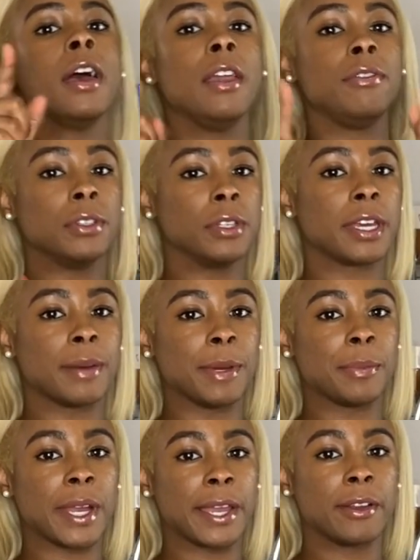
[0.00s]
If you look at my
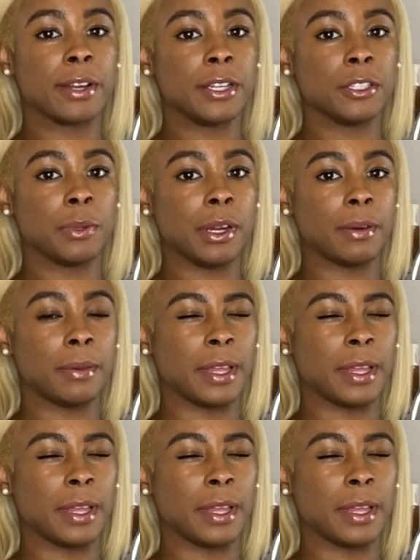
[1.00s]
background, you're probably